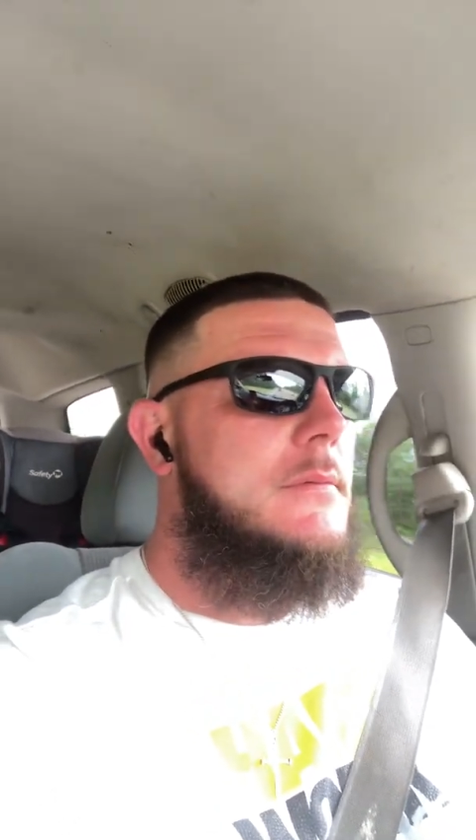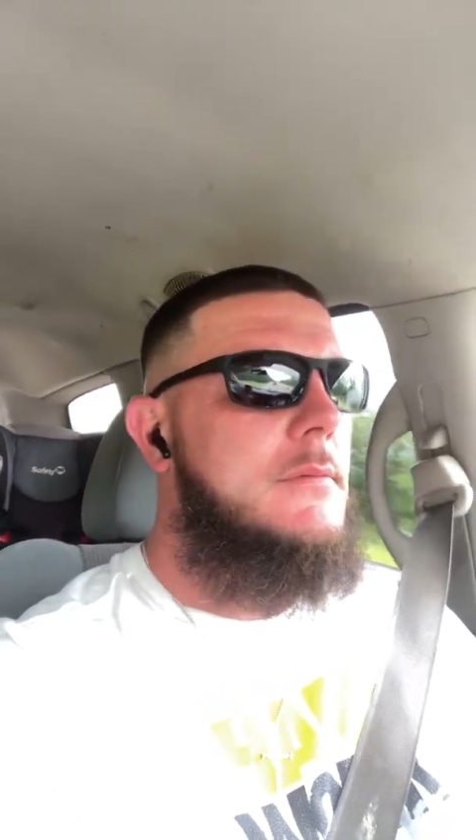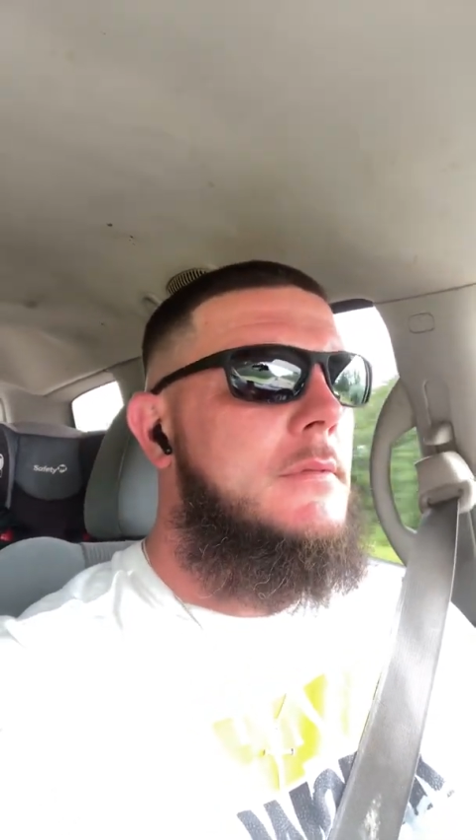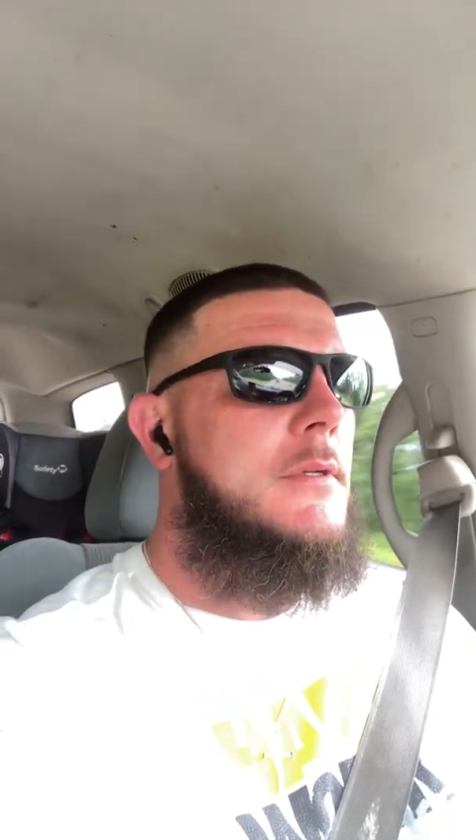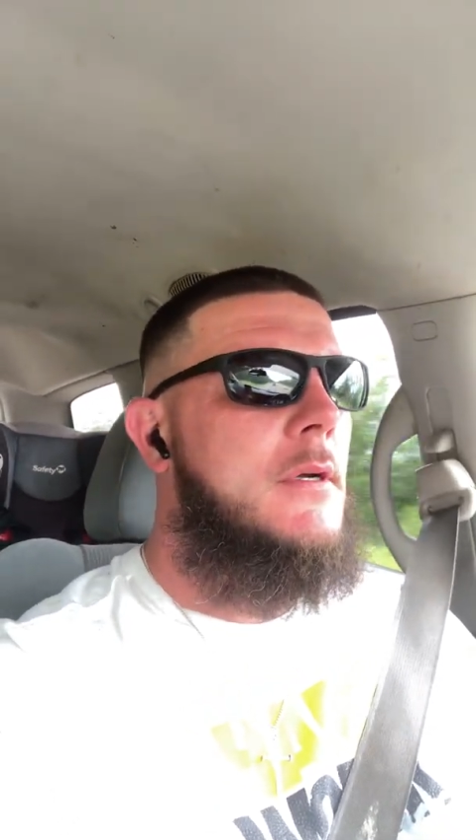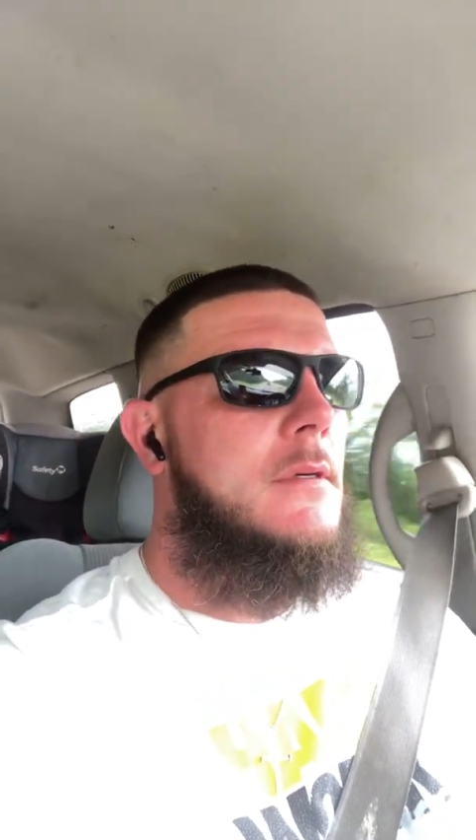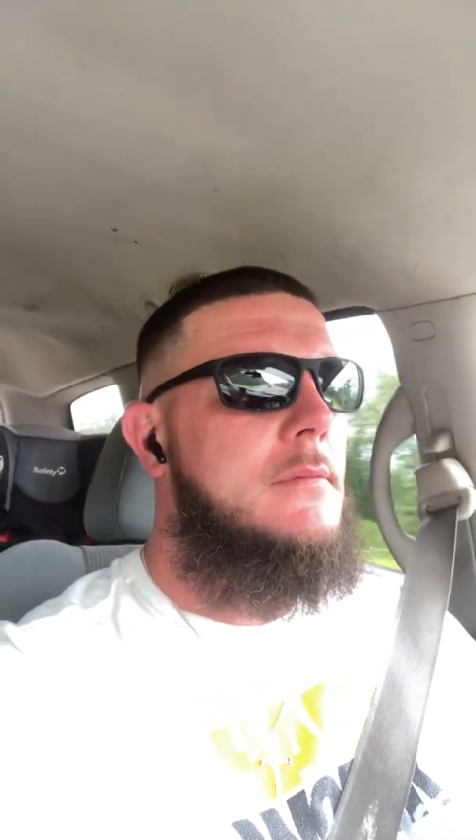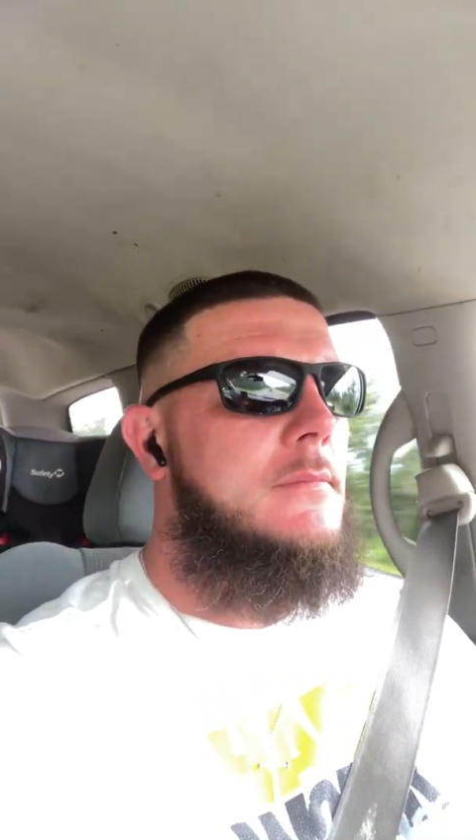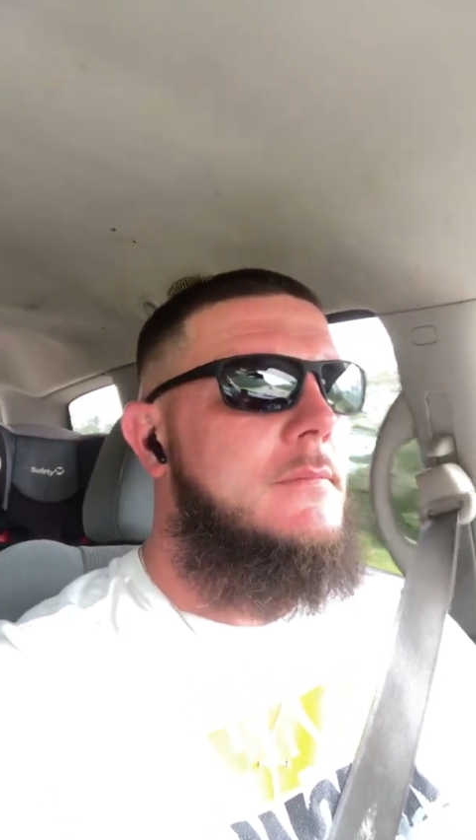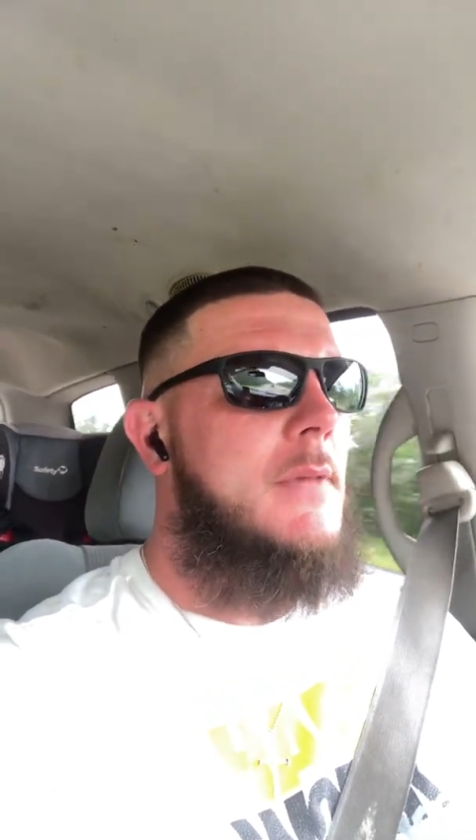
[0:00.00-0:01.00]

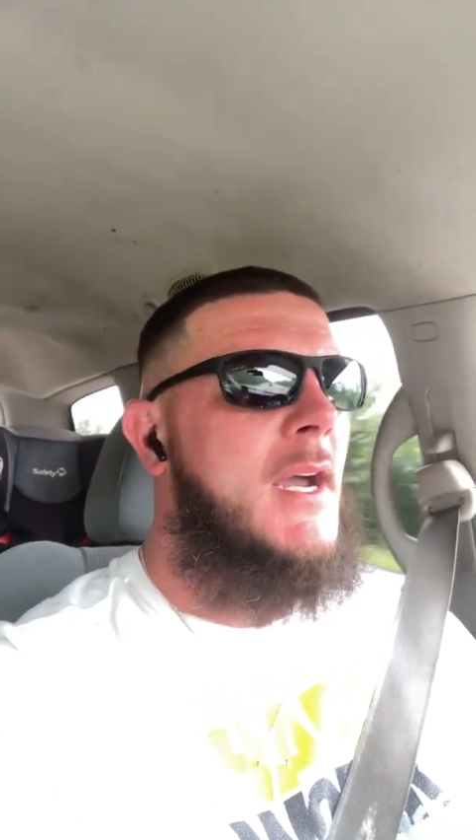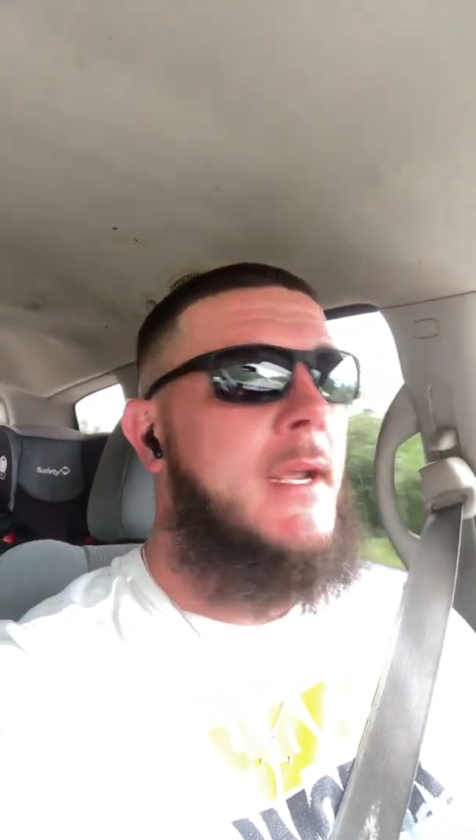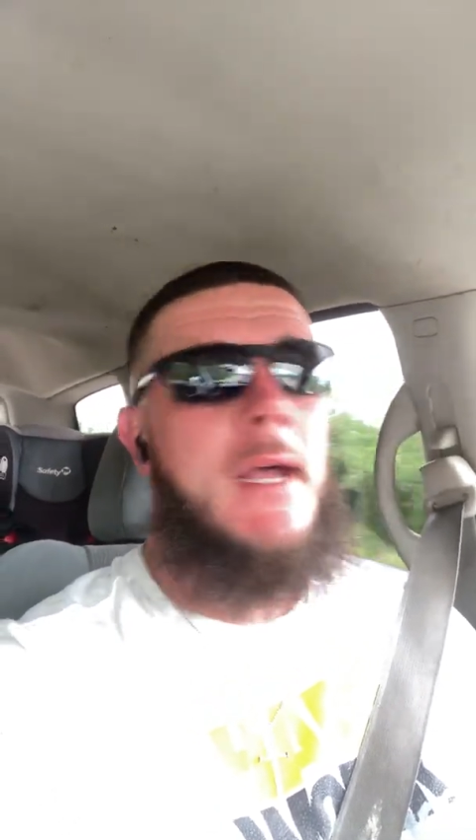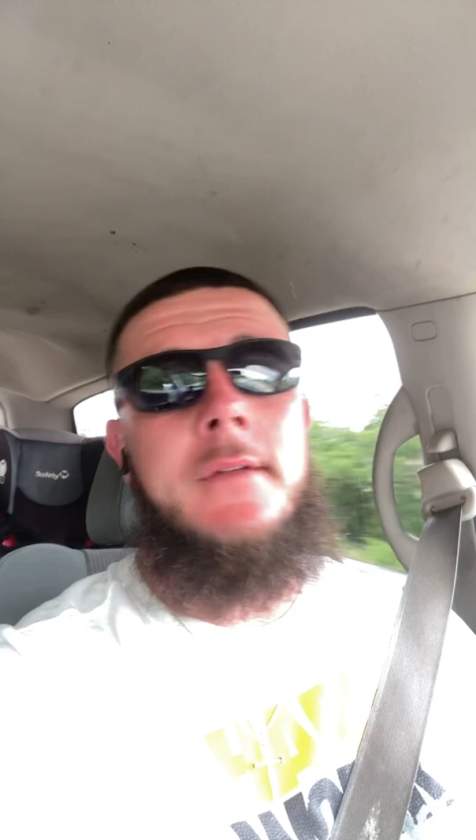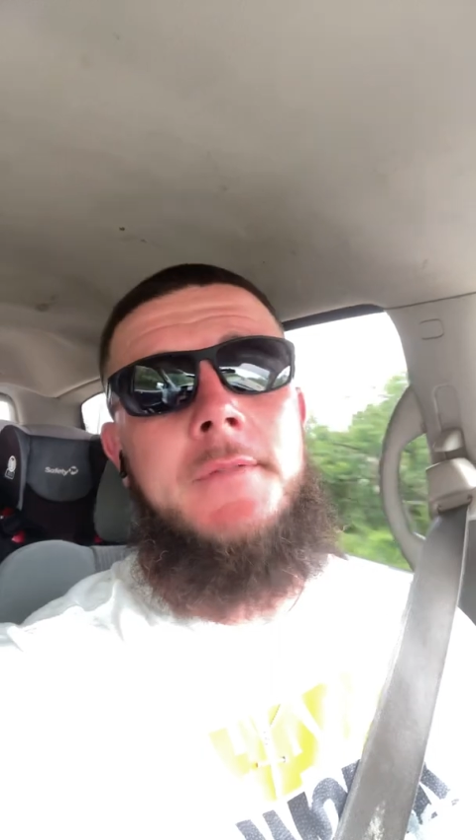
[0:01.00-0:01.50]
I kind of